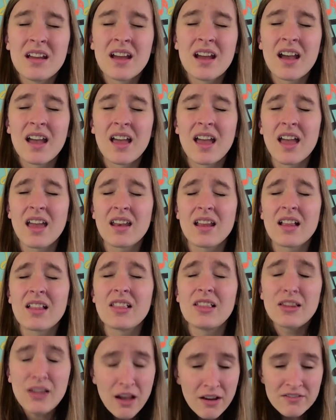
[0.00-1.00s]
and I
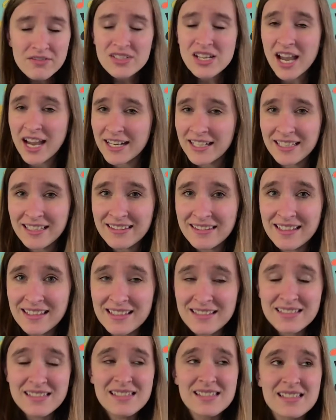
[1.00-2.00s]
love tiny
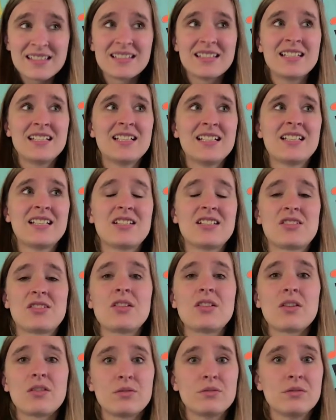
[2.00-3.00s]
things.
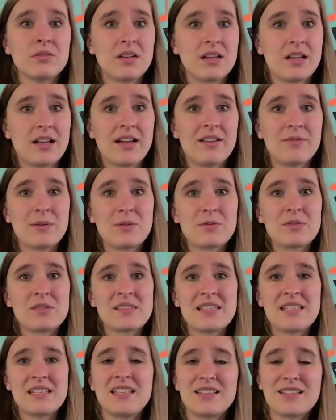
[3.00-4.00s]
So I've been
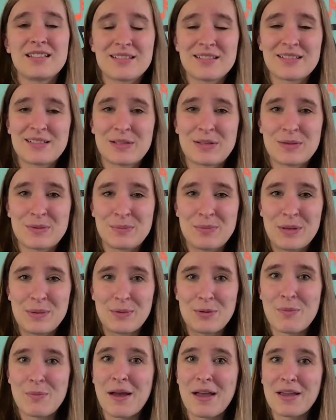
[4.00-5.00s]
seeing people
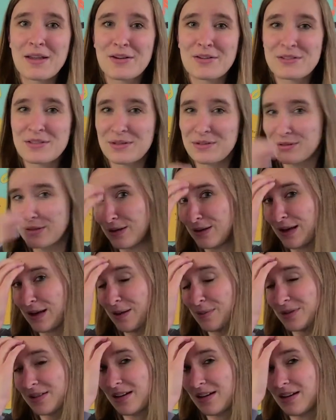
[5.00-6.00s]
buying her silks on
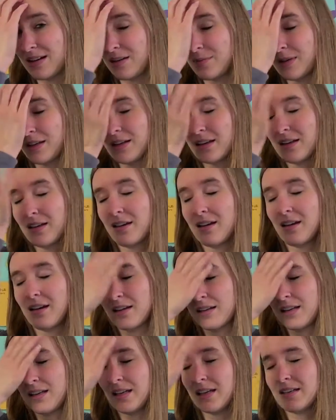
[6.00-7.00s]
Amazon, and I'm like,
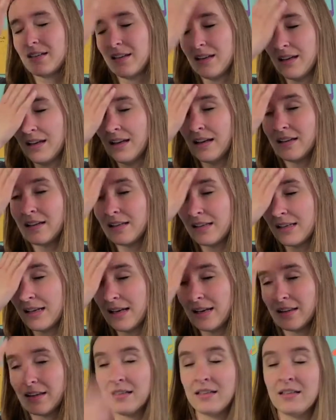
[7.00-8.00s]
get it,
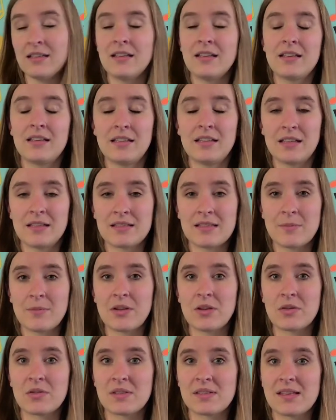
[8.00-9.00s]
Kaylee. Get some of
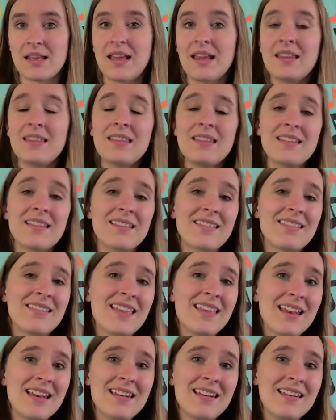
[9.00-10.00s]
those, and
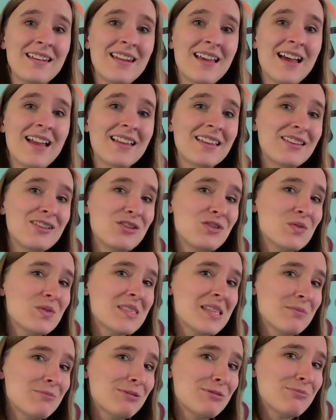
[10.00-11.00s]
then I can use
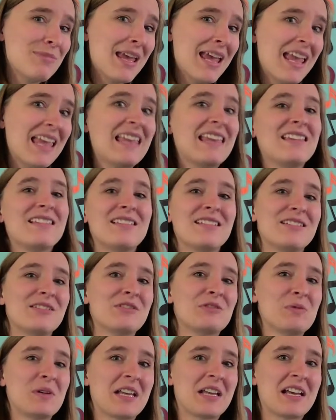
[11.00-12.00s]
them in May
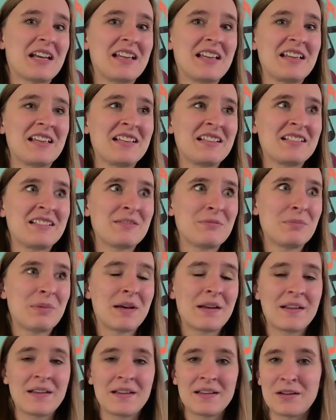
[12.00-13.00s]
when I buy
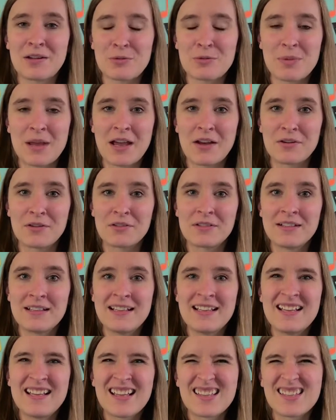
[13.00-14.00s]
another pattern,
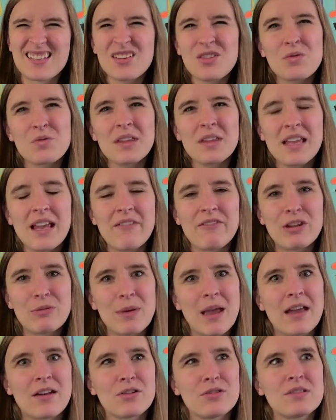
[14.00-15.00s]
because I don't really have any
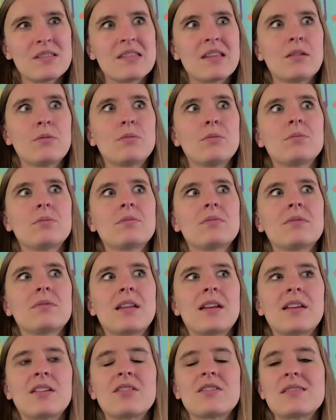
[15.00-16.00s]
patterns that I
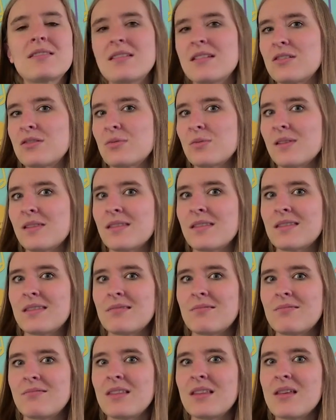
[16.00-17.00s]
could stitch with
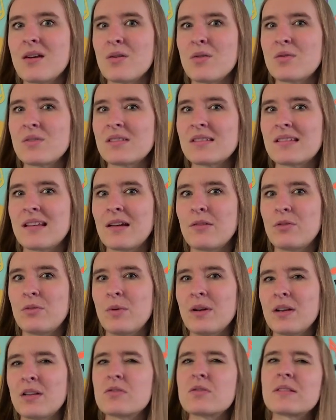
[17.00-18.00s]
those. I want
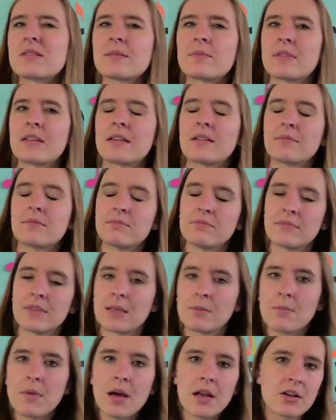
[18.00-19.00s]
to do something like
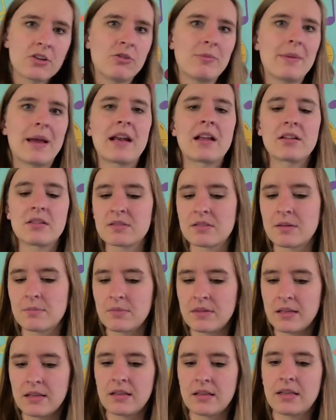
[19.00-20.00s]
monochromatic or
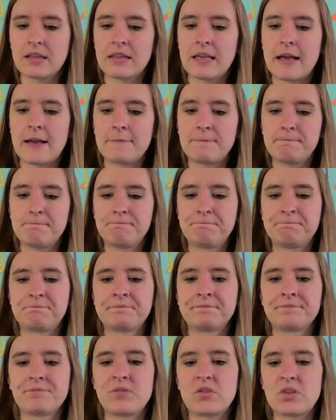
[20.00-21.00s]
something like that.
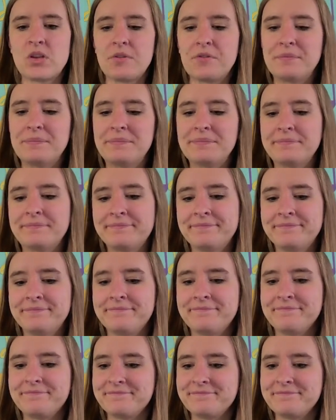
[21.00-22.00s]
So
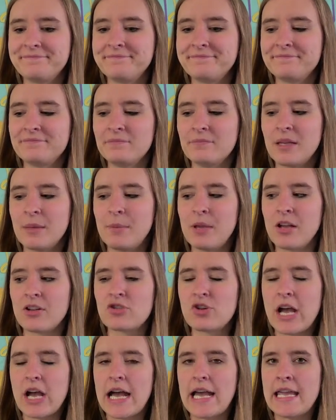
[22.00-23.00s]
maybe I'll
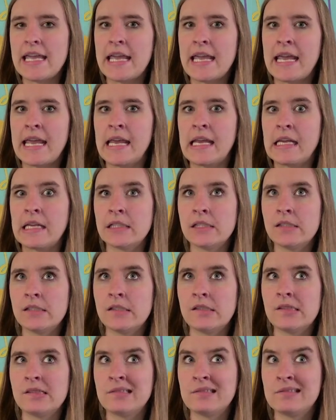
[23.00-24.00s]
try a
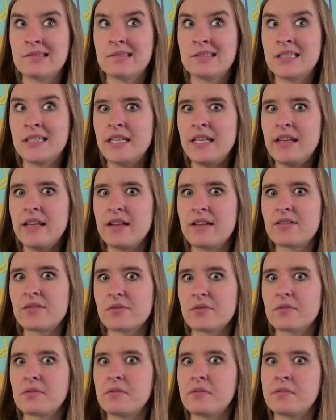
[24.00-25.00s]
ink
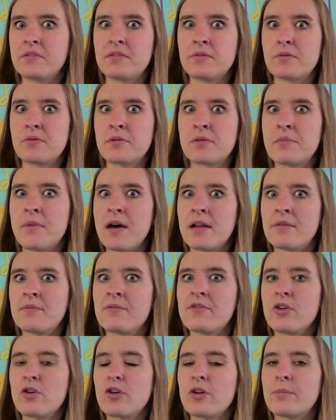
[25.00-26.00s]
circles or modern
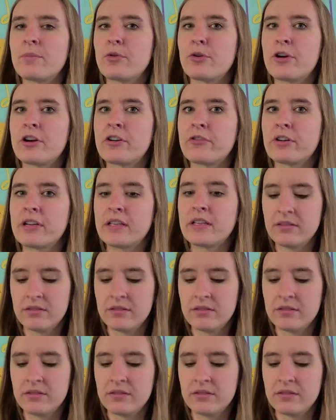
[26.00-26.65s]
folk embroidery.